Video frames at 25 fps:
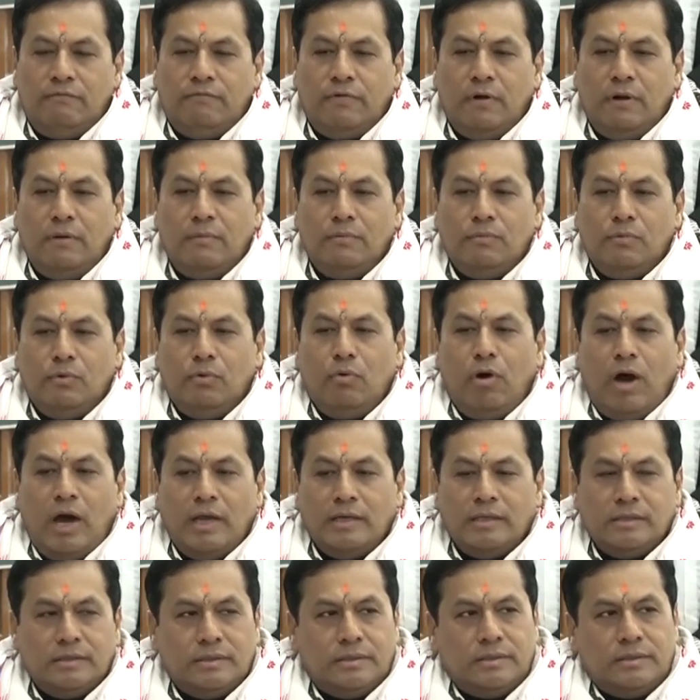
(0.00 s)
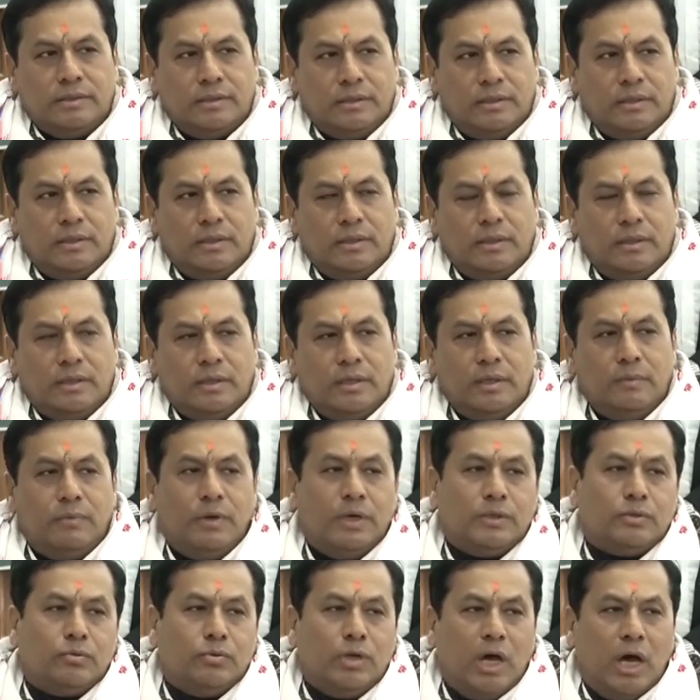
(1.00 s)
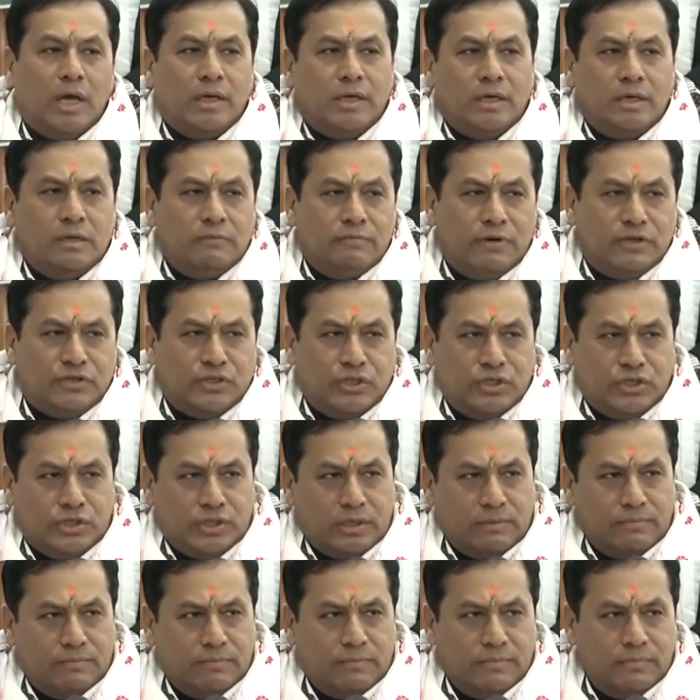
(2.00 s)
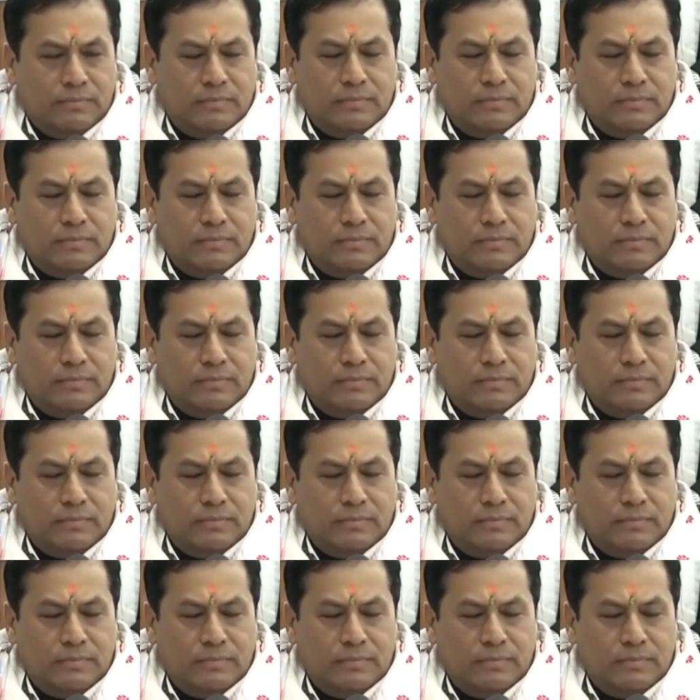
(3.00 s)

from one river to the other river system.